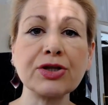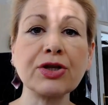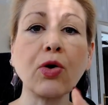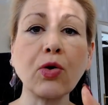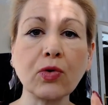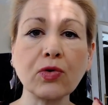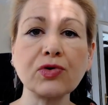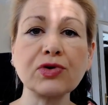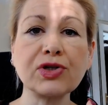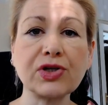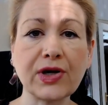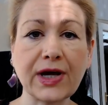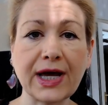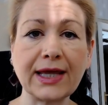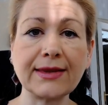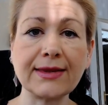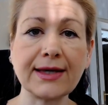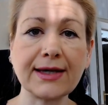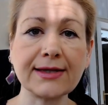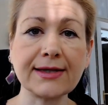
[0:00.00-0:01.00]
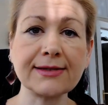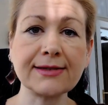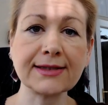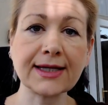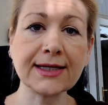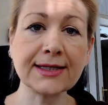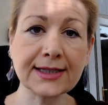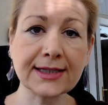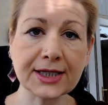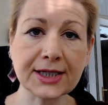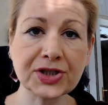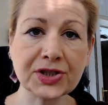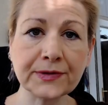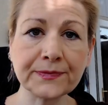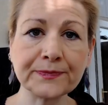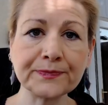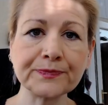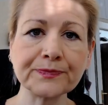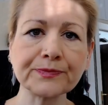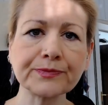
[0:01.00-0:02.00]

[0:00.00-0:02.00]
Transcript: that also had this condition,